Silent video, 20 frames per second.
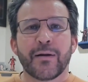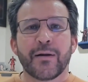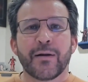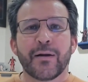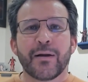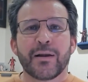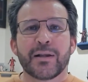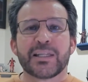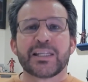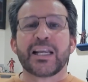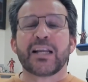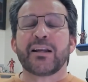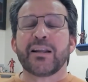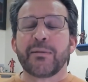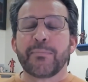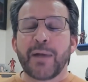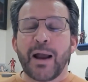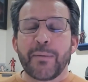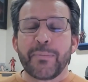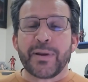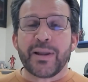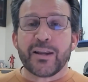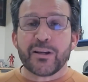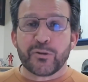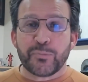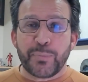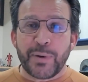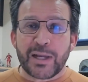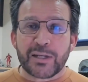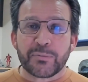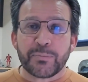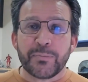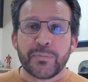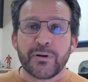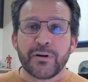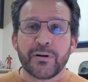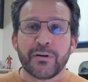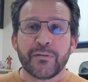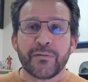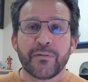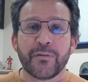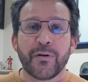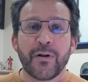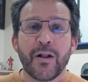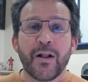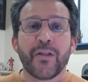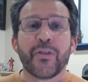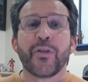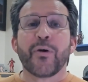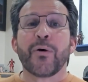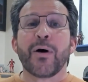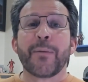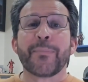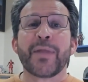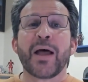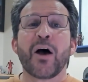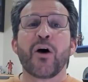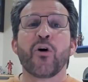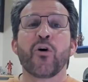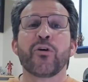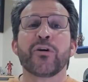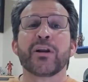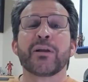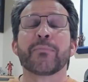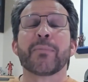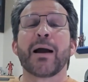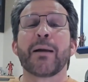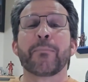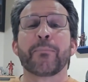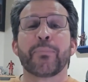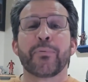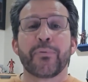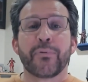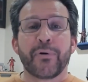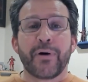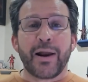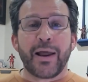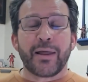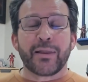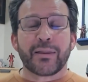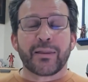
Selling might be his best move, though I'm not holding my breath.